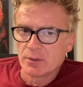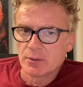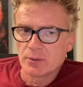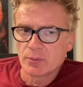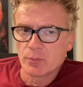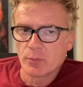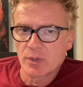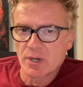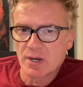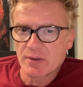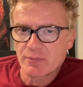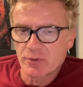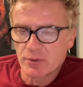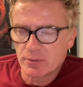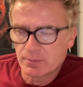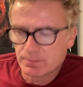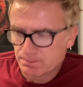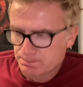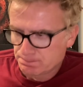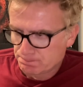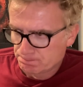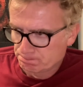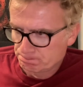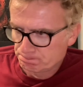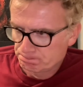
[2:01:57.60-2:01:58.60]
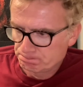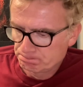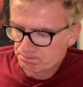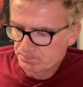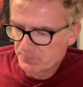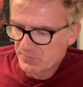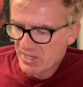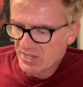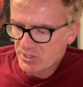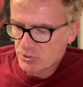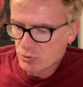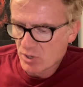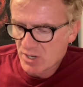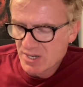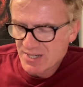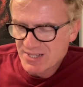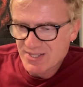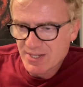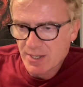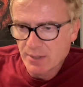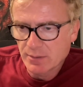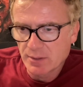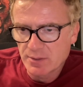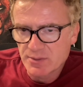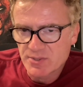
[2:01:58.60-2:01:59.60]
whatever they try to
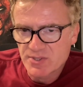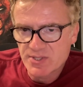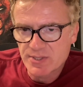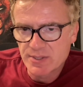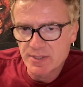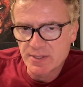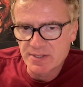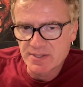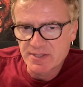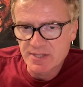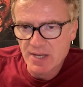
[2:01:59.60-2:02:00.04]
sell us, these